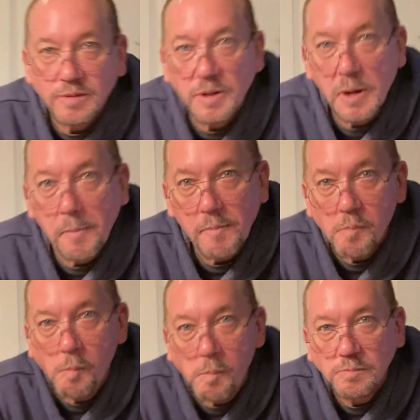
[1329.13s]
Good.
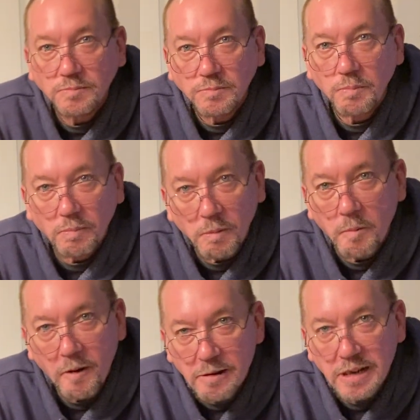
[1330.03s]

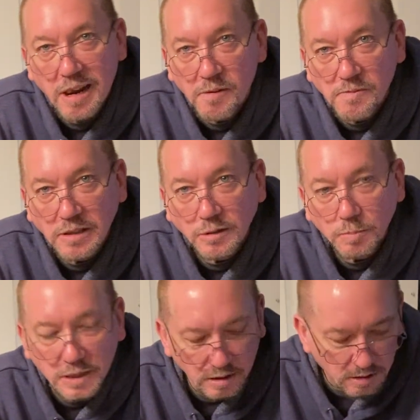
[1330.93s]
You gotta
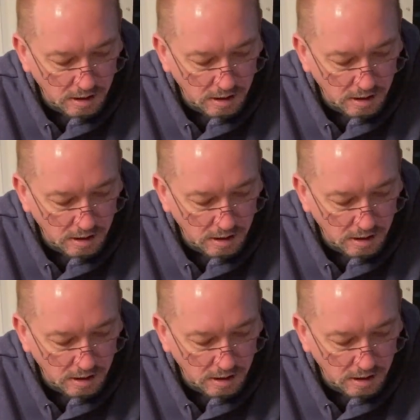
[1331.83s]
fix a pizza